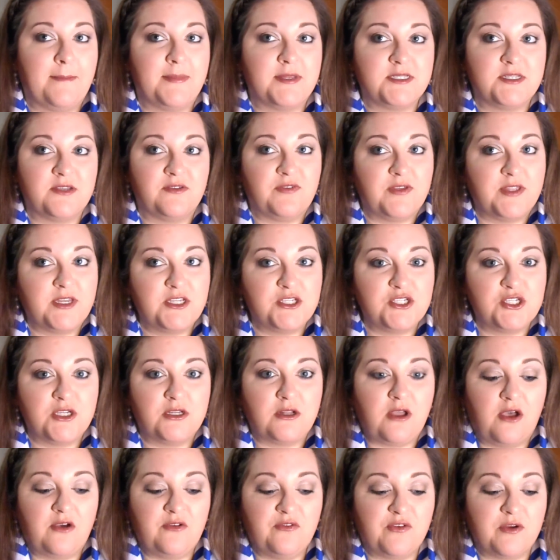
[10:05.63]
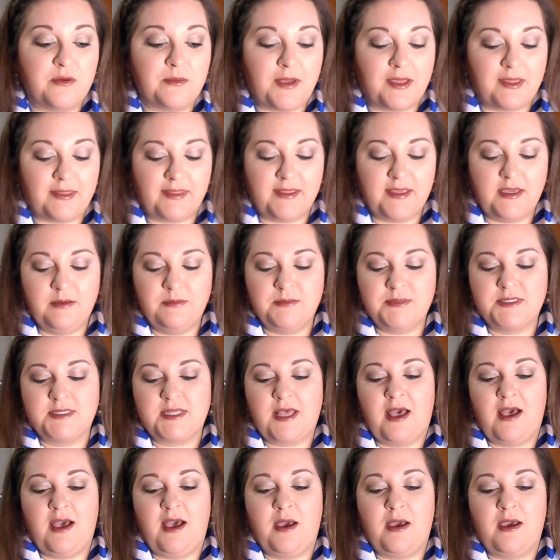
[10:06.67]
To finish it off for my lips,
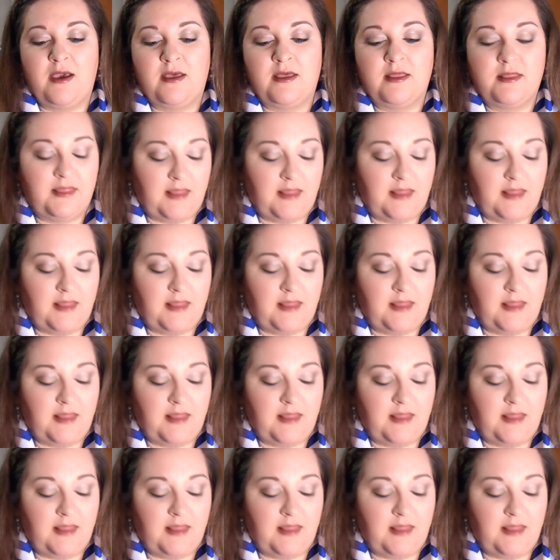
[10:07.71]
I